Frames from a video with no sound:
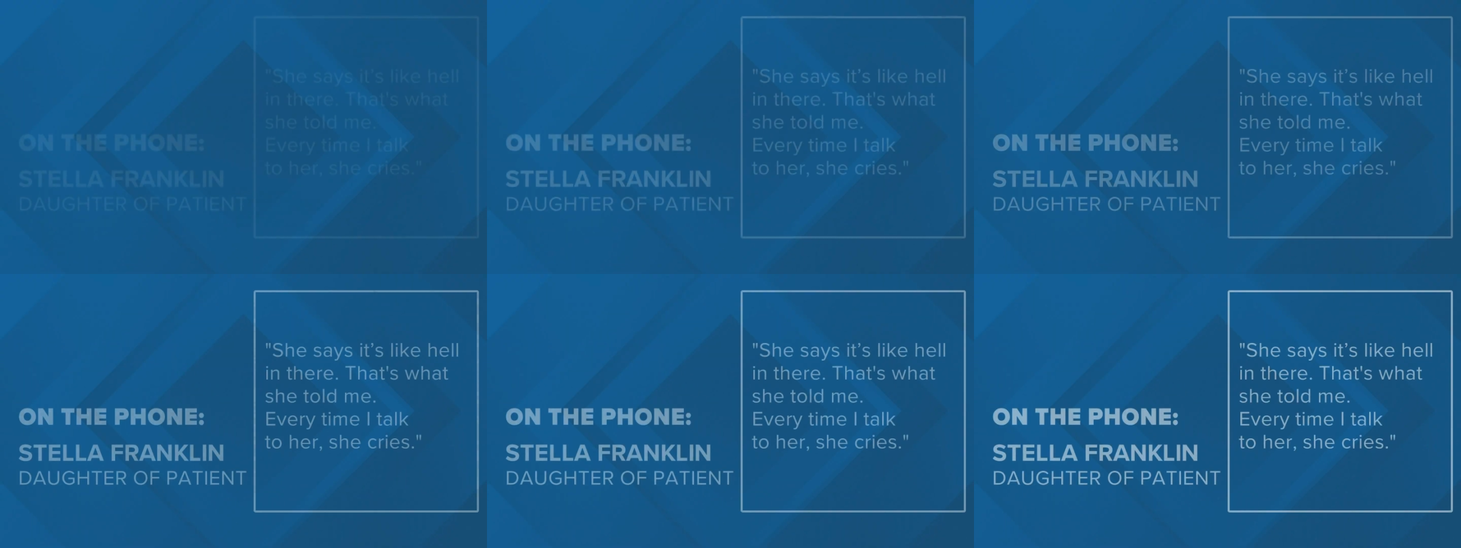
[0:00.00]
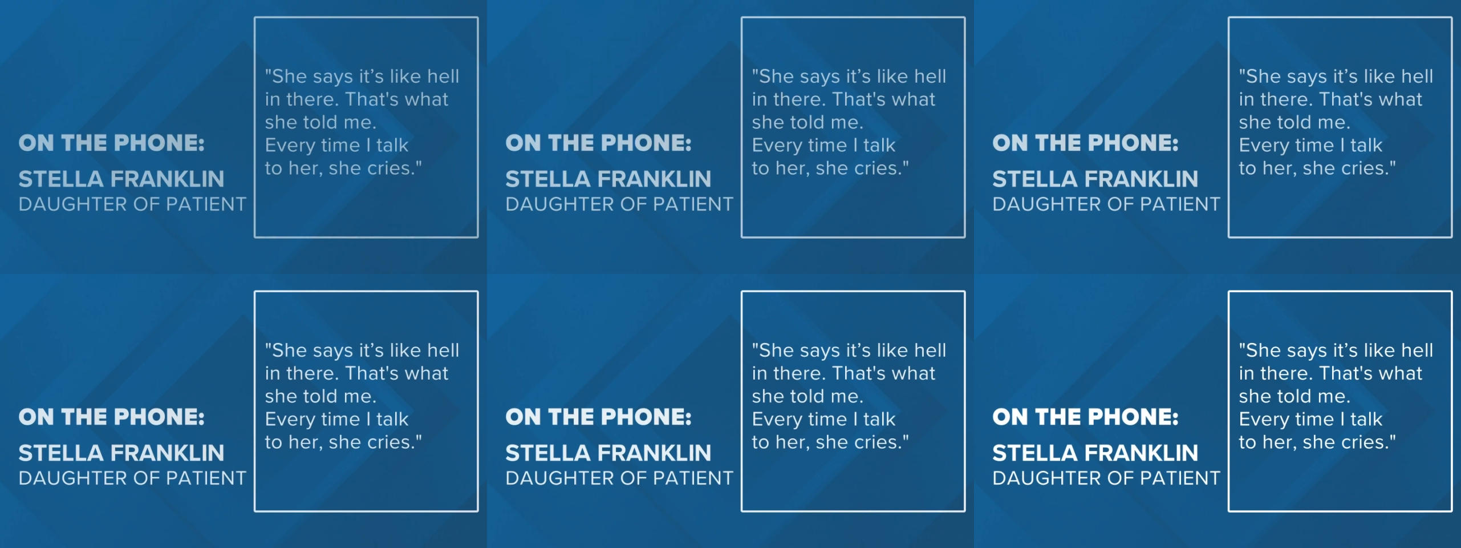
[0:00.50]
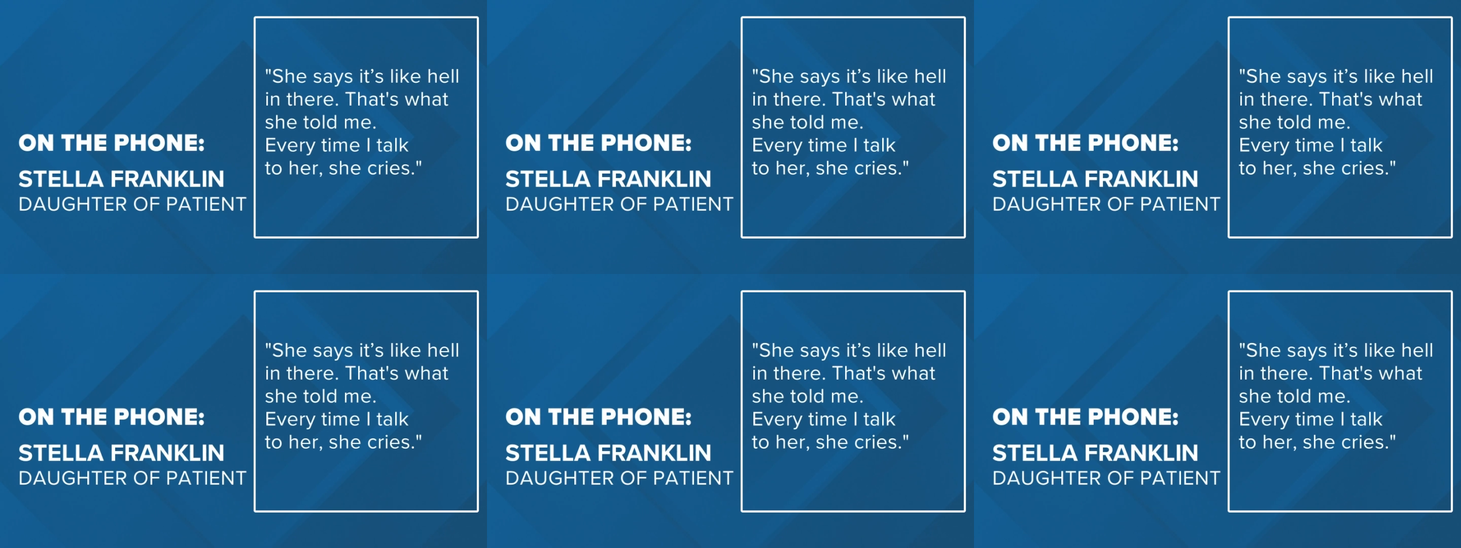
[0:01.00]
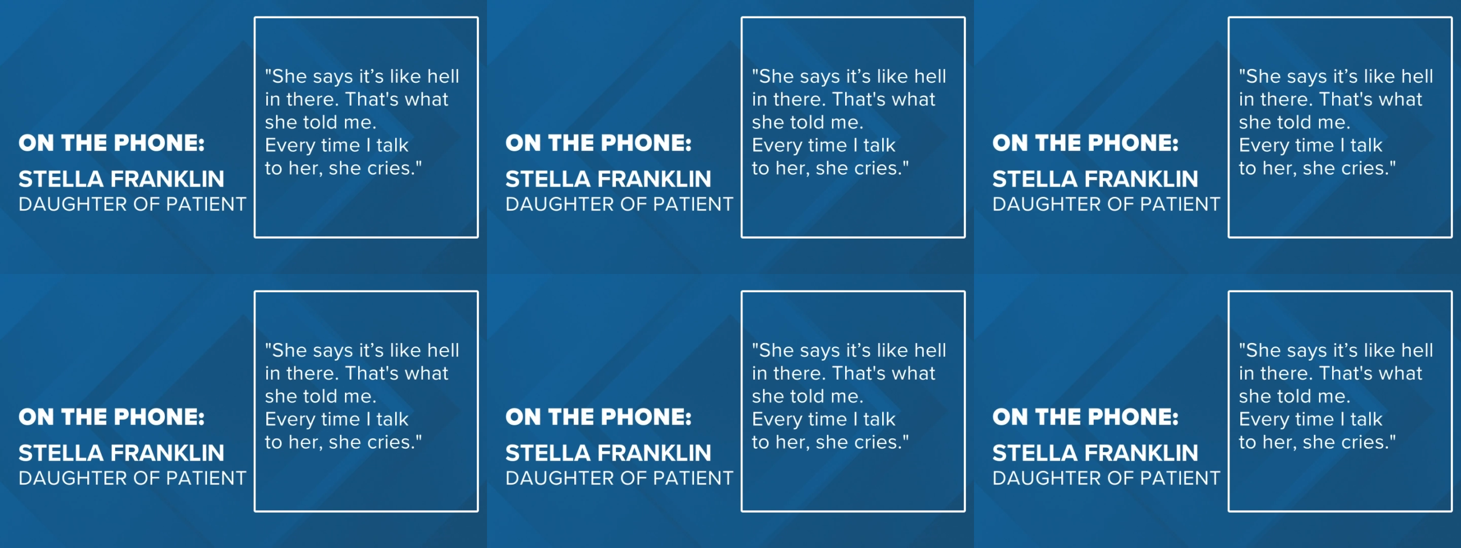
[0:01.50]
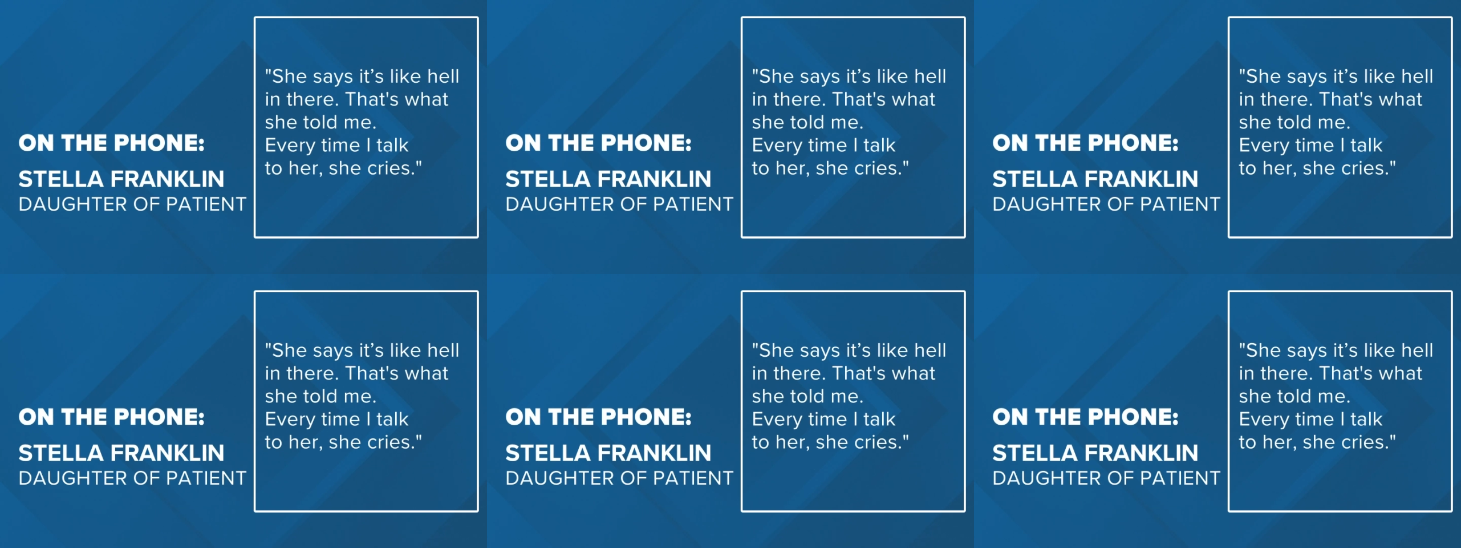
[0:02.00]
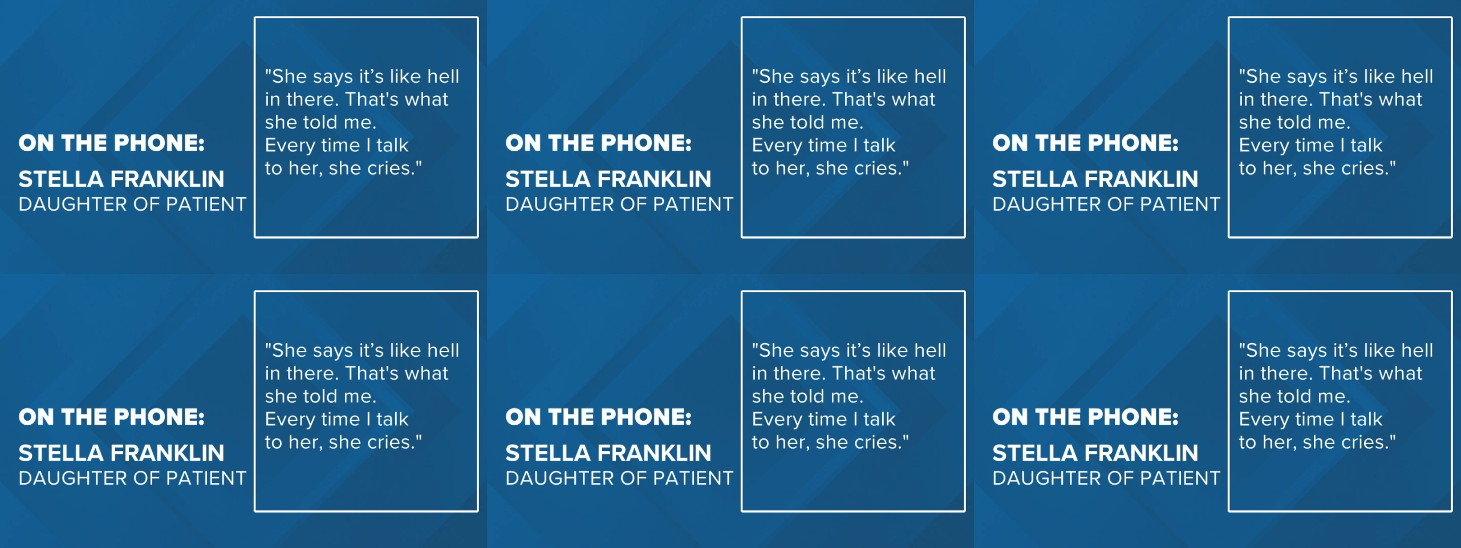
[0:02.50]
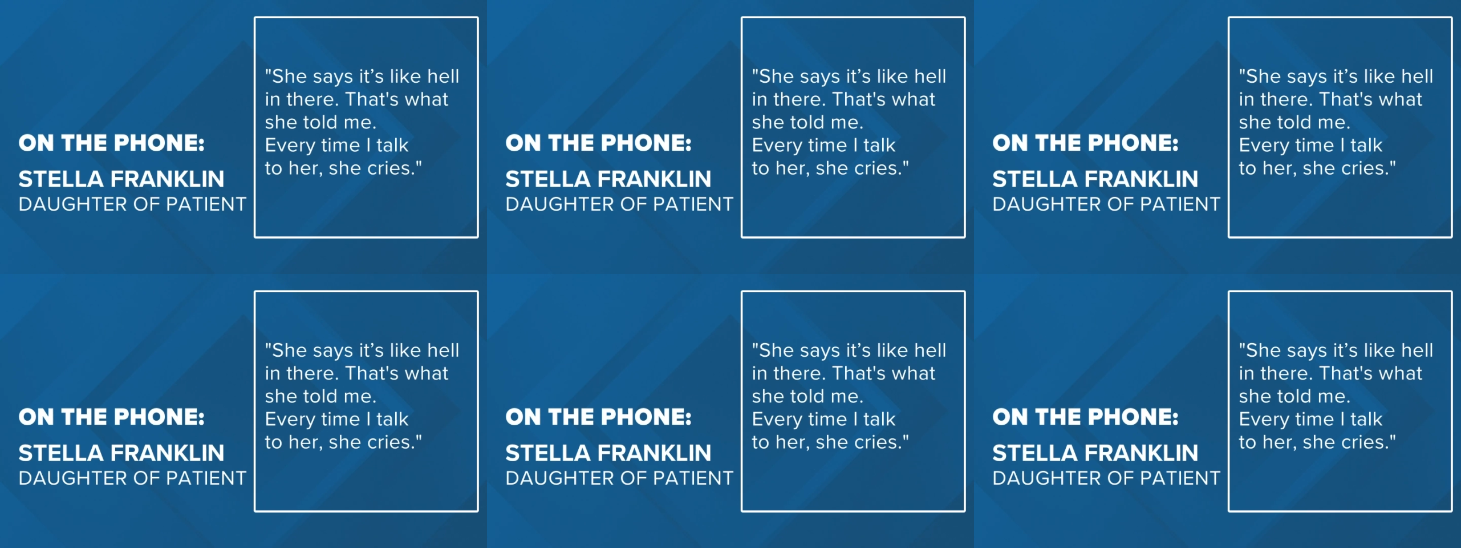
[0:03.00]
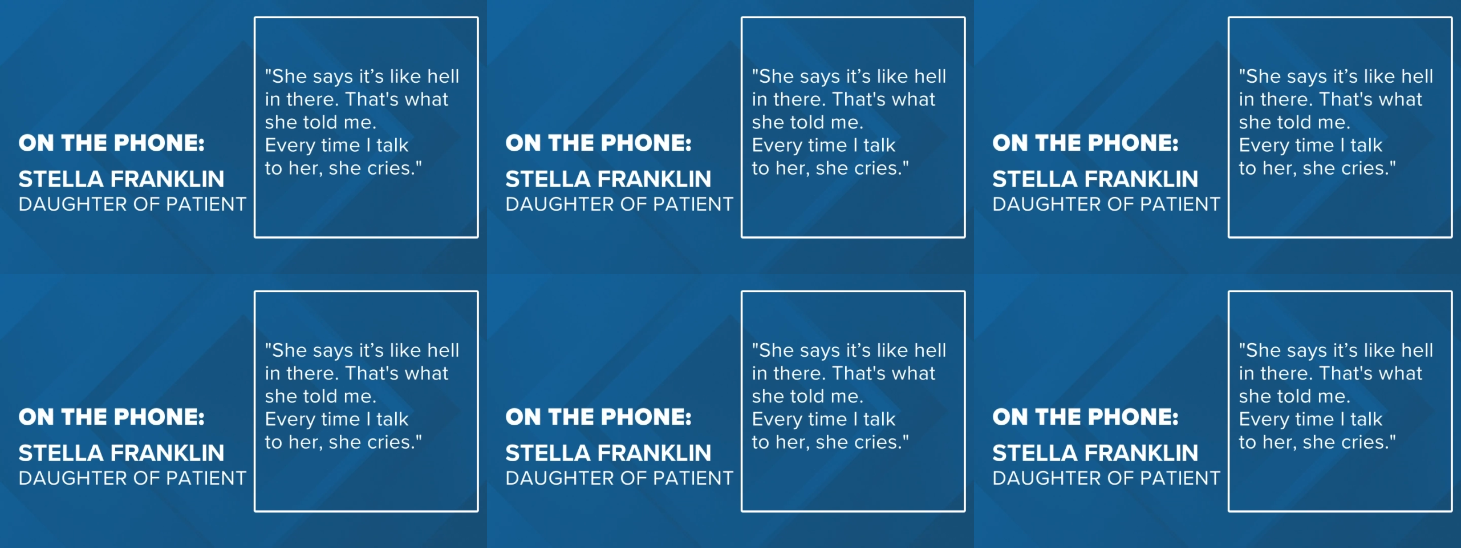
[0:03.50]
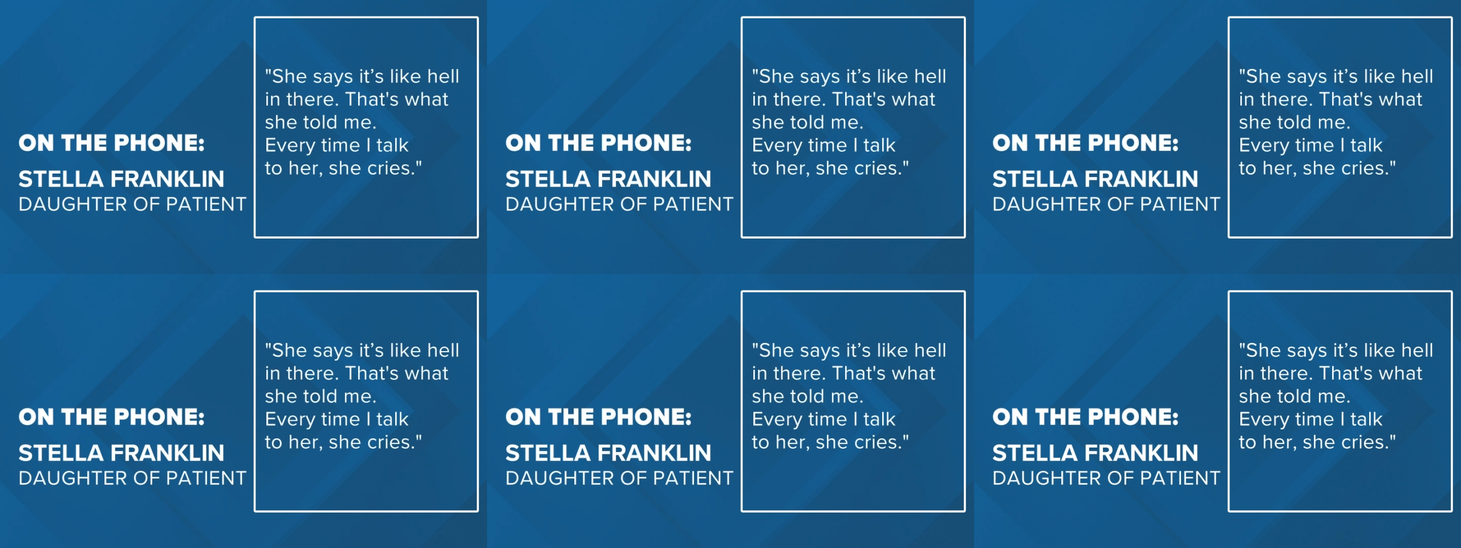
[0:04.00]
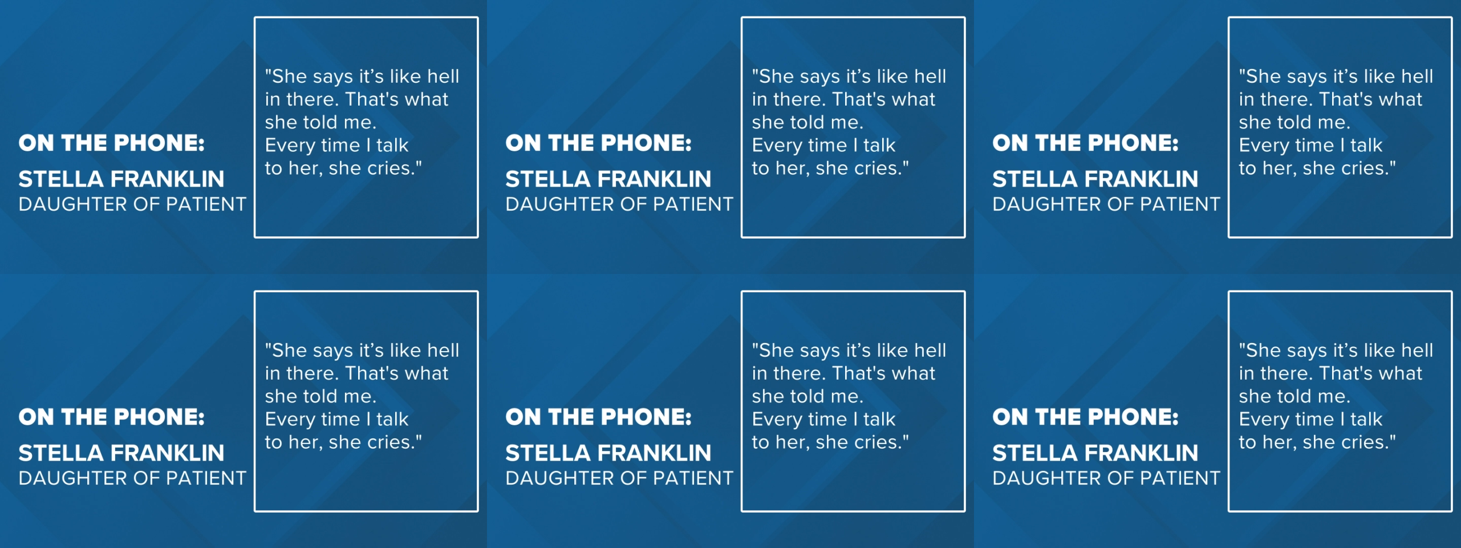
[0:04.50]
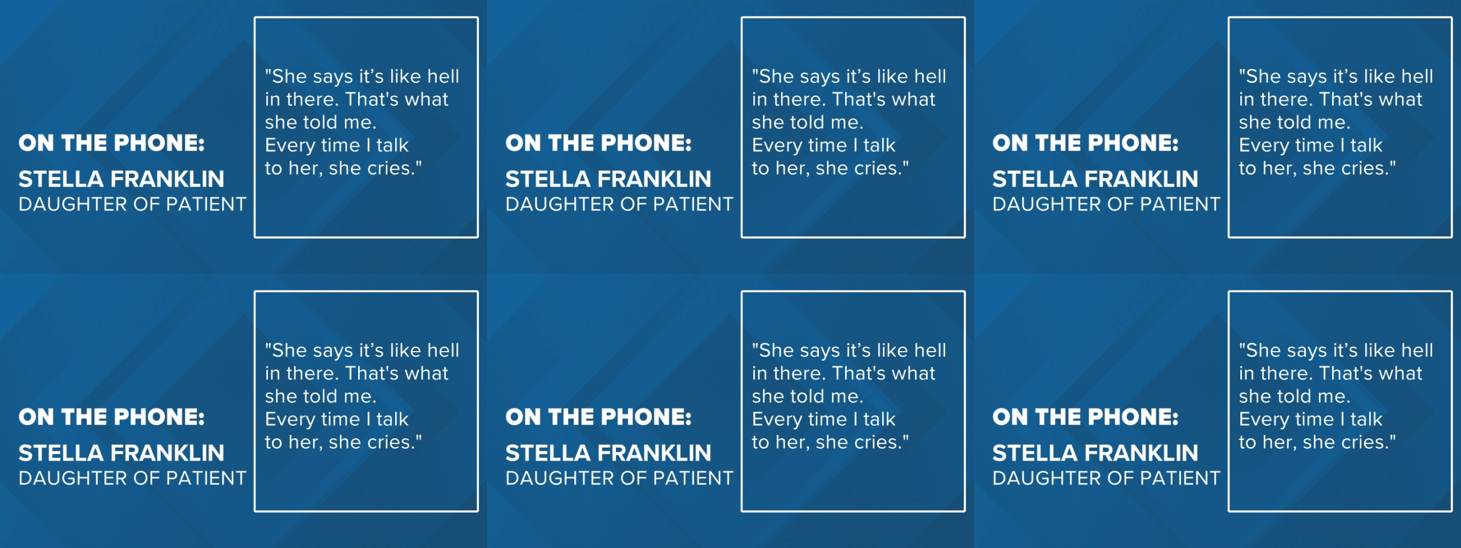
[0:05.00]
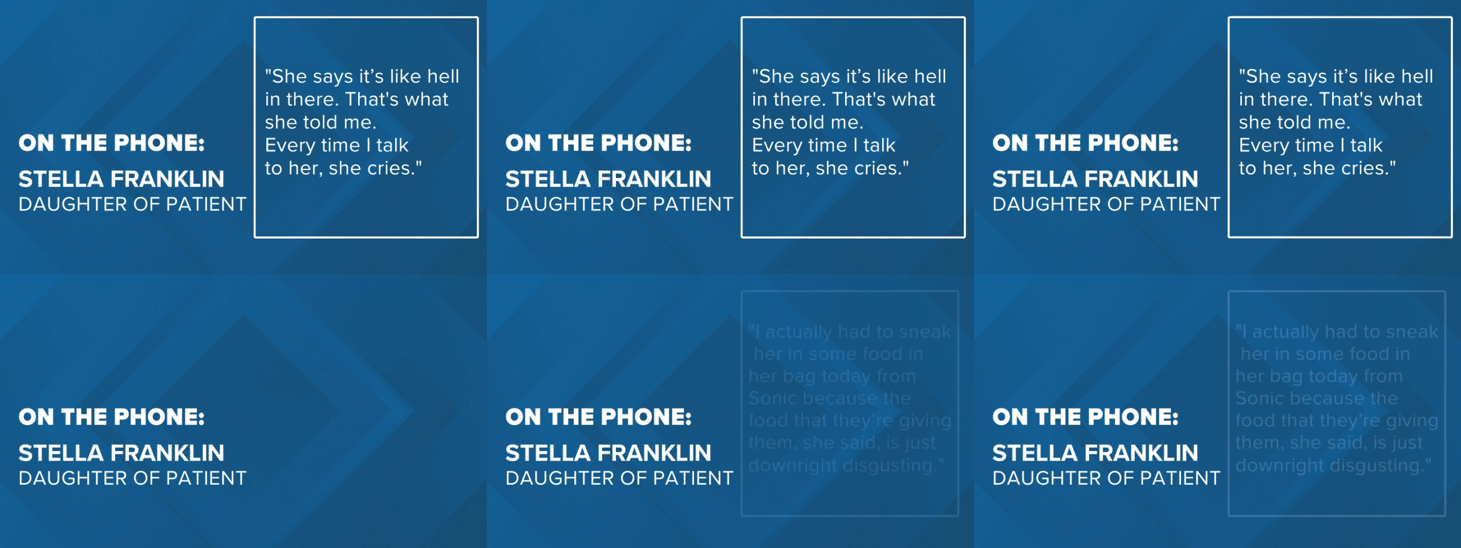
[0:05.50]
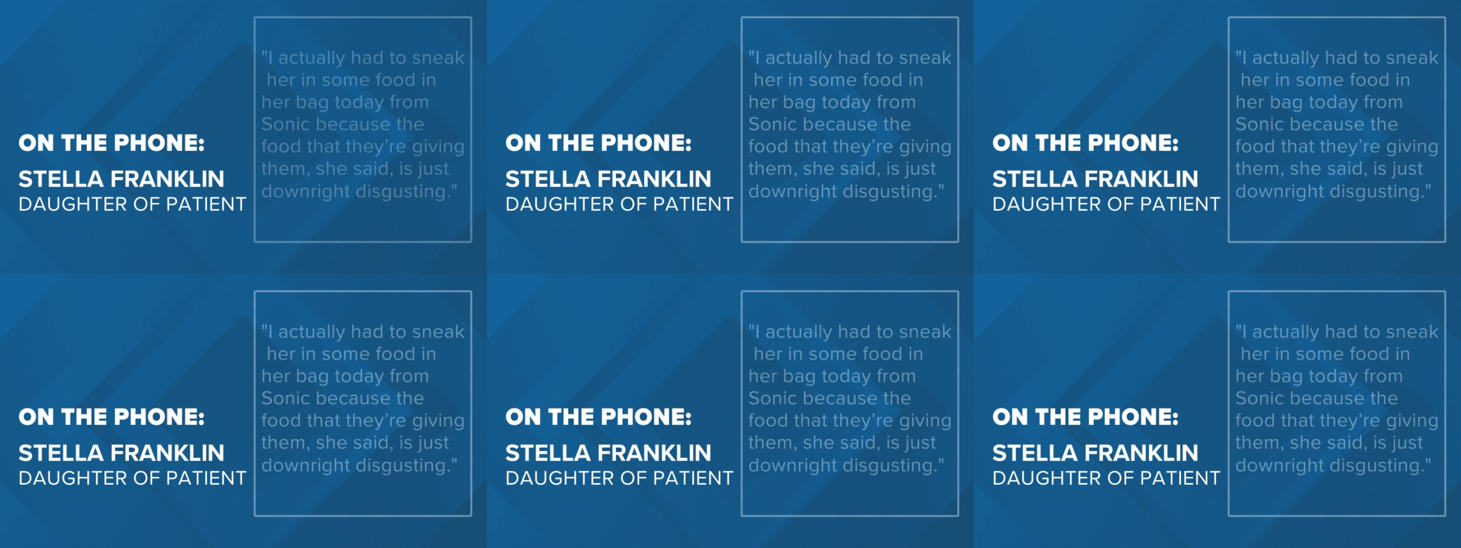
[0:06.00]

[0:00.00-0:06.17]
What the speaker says: Nobody's mouth can be seen.